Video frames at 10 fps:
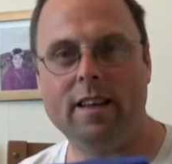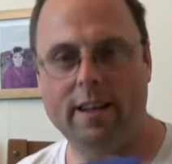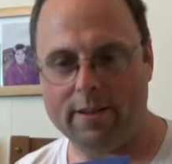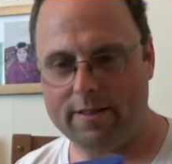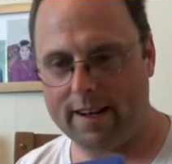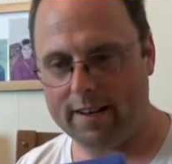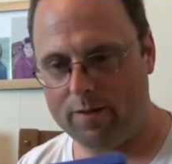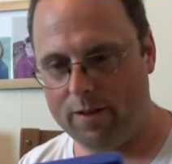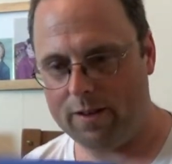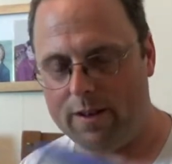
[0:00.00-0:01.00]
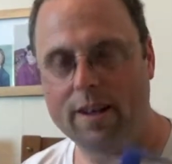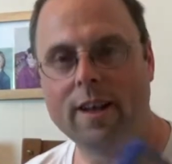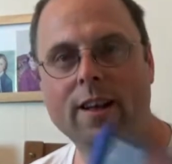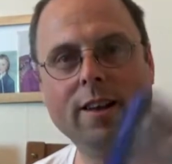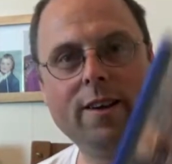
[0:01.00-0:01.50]
know, stands for.
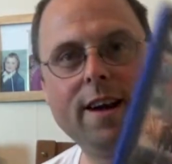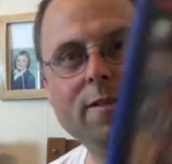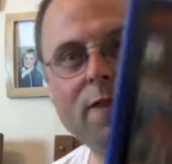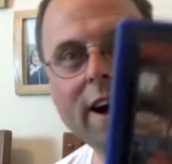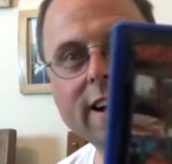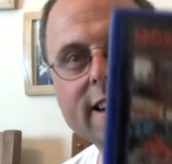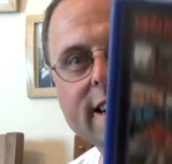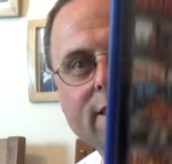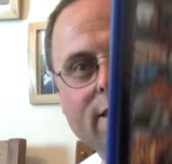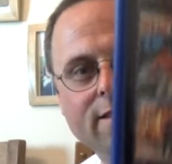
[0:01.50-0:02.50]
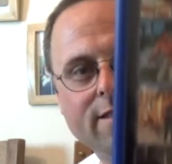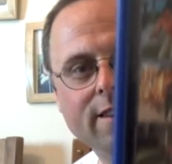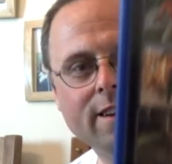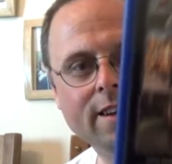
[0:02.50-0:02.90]
Look how violent he looks.